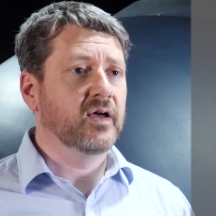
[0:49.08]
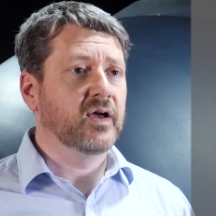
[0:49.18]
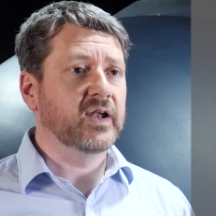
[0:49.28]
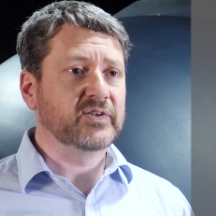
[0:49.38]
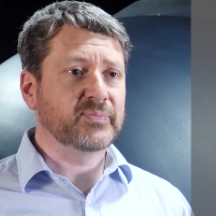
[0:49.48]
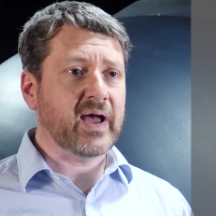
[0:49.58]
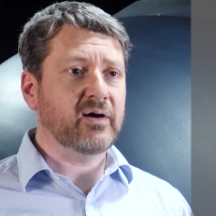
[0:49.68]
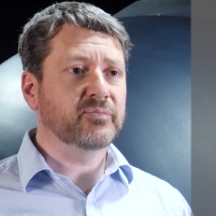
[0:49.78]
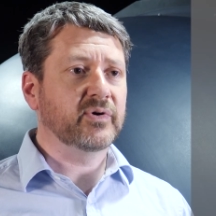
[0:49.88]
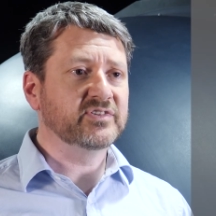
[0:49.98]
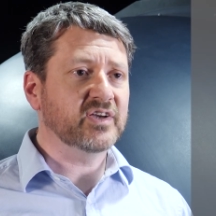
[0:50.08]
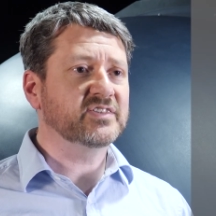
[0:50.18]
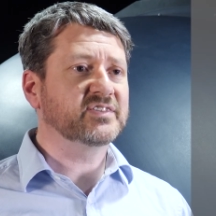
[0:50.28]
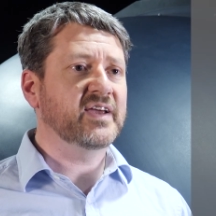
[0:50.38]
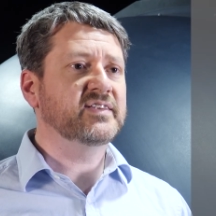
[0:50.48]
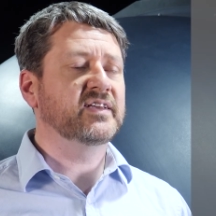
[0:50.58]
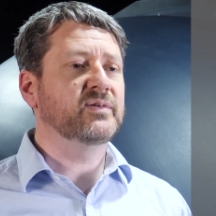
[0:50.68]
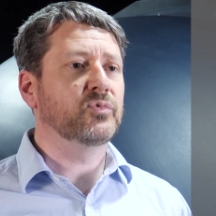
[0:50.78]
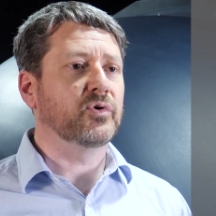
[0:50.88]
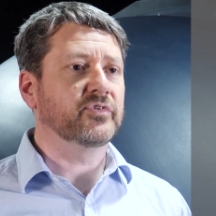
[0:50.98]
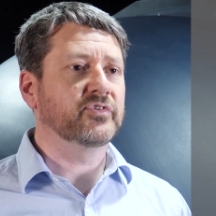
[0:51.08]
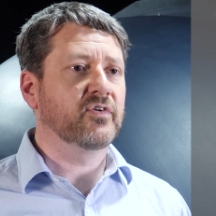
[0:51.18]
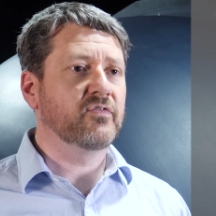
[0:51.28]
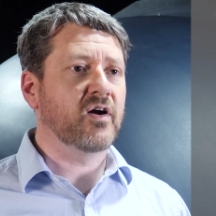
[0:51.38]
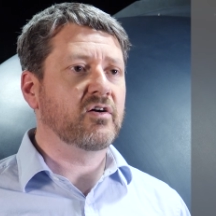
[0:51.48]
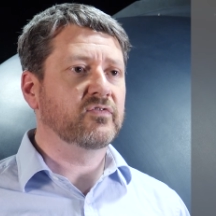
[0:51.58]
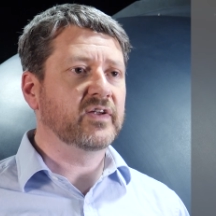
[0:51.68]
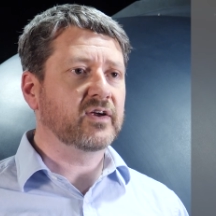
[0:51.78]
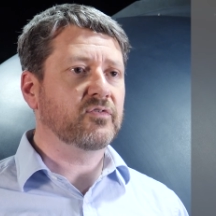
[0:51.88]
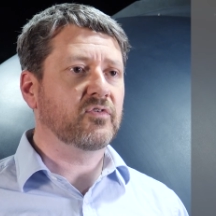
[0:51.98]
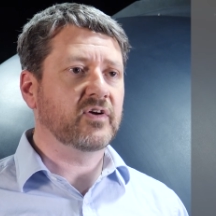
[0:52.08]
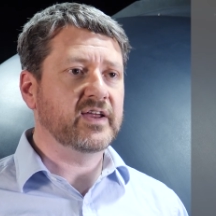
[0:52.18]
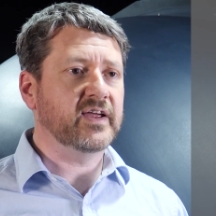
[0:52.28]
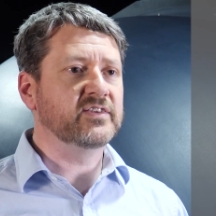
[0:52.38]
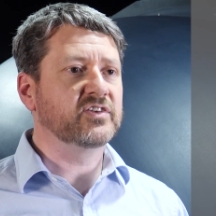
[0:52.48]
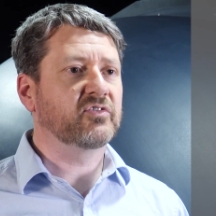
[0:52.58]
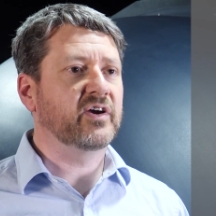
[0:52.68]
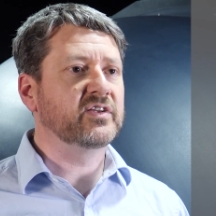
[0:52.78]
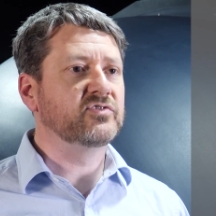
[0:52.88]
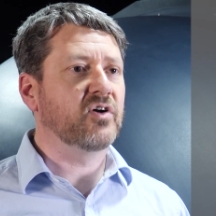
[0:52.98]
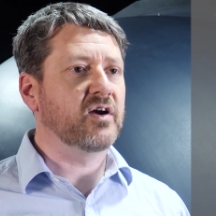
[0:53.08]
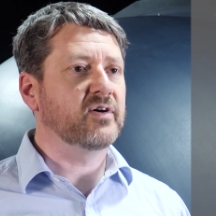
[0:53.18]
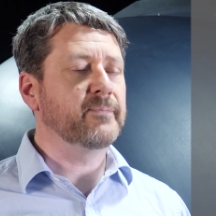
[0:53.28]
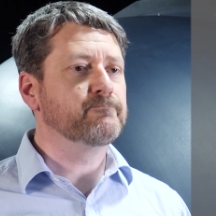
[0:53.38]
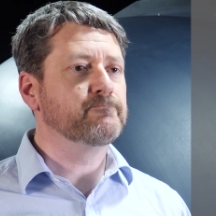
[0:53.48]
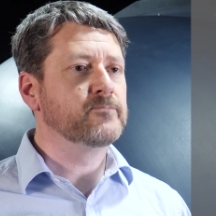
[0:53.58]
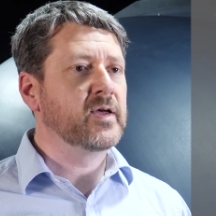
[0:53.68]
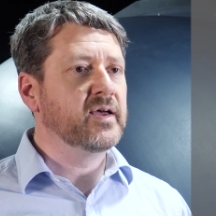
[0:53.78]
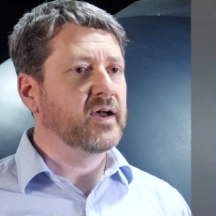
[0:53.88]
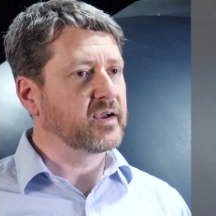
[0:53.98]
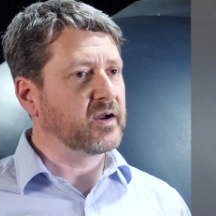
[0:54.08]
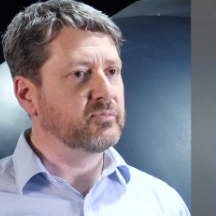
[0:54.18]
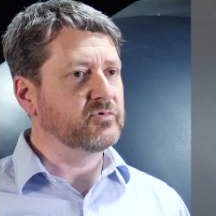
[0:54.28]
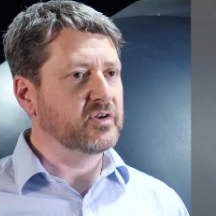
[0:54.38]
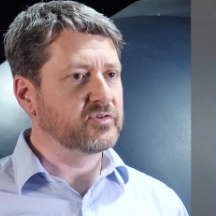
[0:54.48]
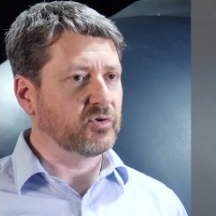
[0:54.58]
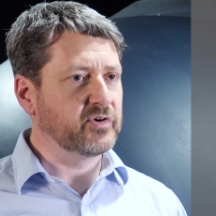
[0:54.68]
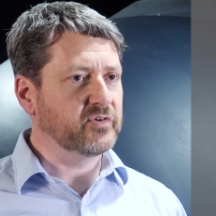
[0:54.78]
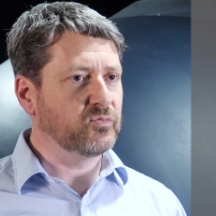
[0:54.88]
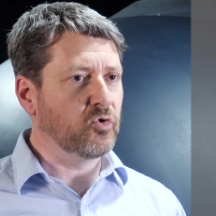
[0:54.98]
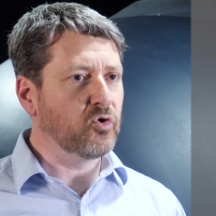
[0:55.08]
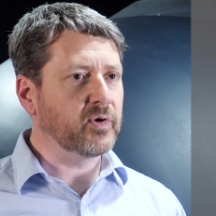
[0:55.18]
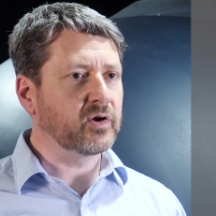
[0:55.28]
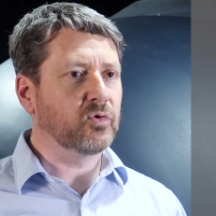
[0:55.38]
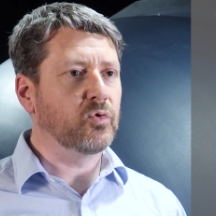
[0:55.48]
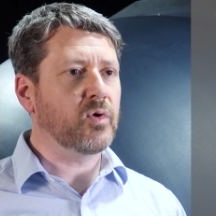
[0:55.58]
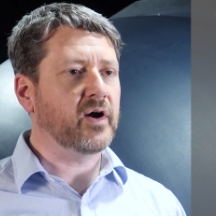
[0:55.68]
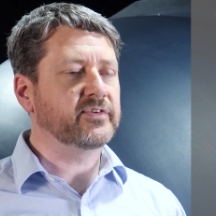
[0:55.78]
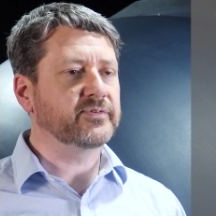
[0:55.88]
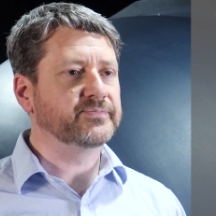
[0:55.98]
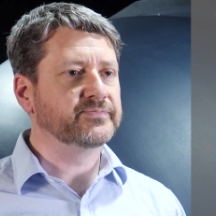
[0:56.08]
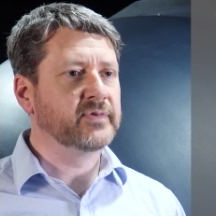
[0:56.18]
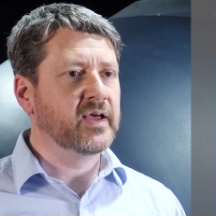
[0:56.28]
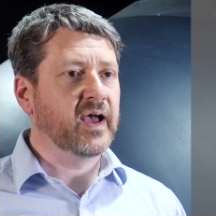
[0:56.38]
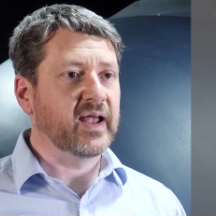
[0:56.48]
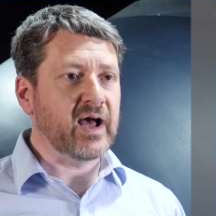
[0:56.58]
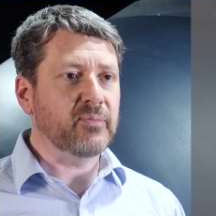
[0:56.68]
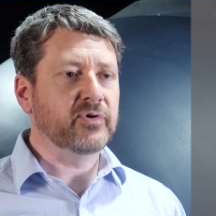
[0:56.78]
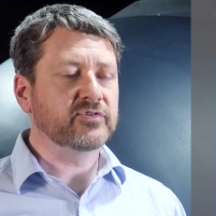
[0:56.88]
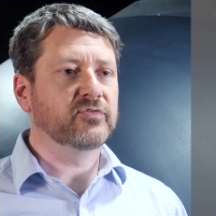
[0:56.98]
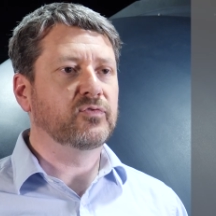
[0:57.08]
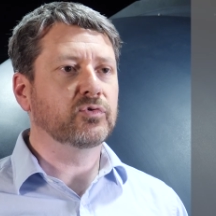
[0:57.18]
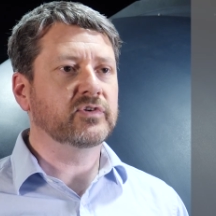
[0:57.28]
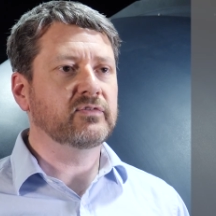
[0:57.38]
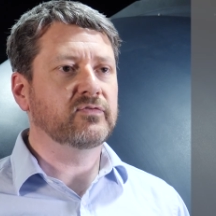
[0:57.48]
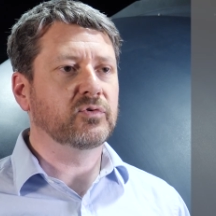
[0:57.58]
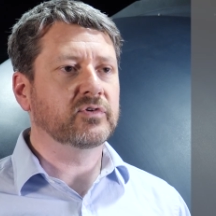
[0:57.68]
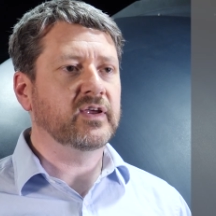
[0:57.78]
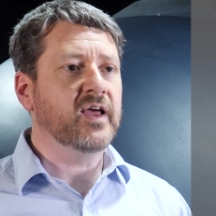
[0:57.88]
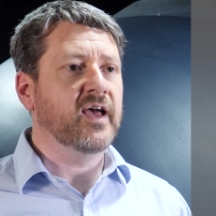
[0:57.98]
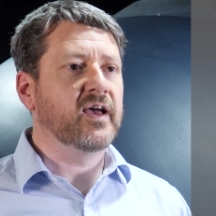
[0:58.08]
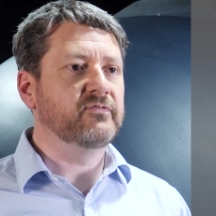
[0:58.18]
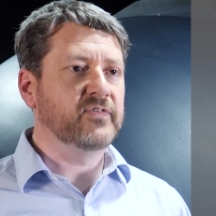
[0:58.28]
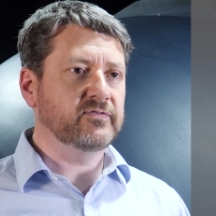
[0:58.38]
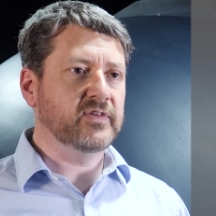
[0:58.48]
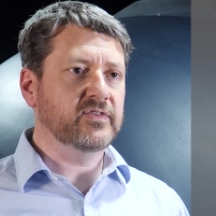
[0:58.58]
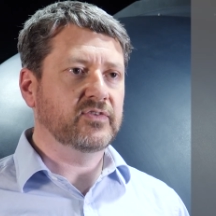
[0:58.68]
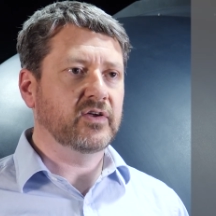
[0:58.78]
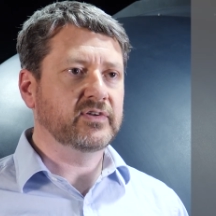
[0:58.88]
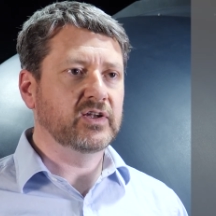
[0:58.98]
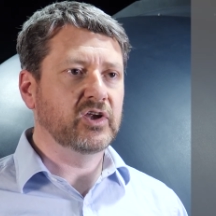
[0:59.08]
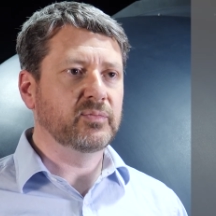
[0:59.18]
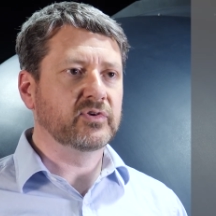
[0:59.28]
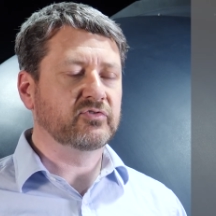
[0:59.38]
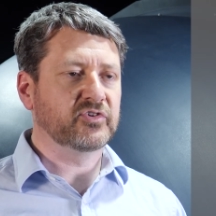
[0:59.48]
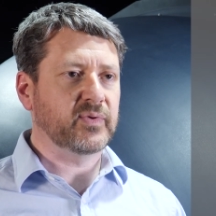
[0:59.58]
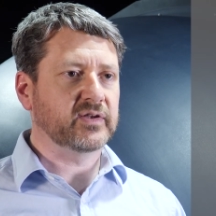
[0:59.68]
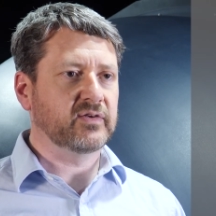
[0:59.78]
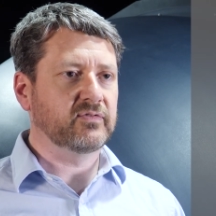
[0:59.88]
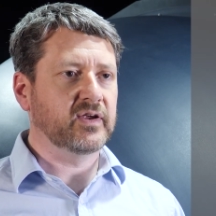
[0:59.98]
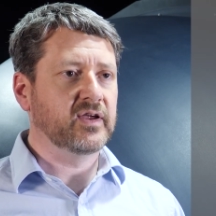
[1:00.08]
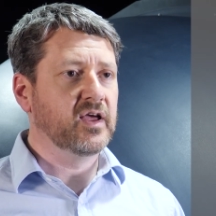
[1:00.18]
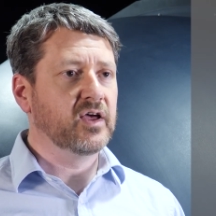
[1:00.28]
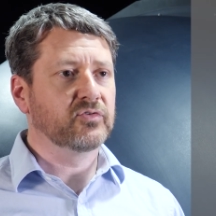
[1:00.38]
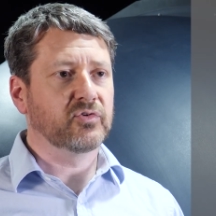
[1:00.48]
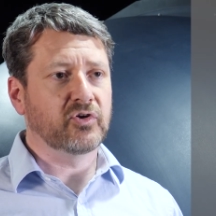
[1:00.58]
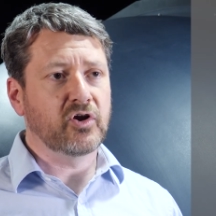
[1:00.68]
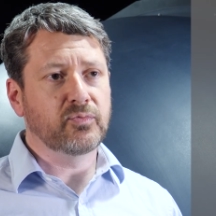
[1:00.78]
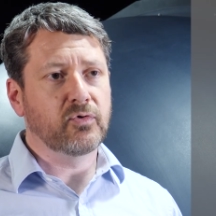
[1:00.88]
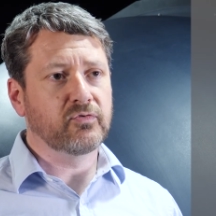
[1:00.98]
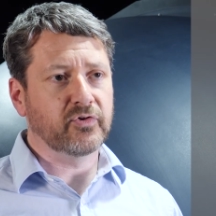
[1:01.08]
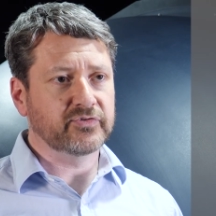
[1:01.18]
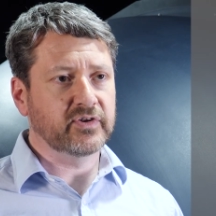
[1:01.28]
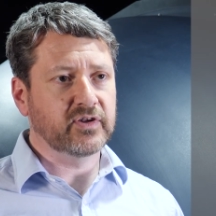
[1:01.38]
It is powered by just 18 watts via a flicker-free integrated driver and comes in a choice of warm and cool white, and outputs of 1440 and 1530 lumens respectively through an opal frosted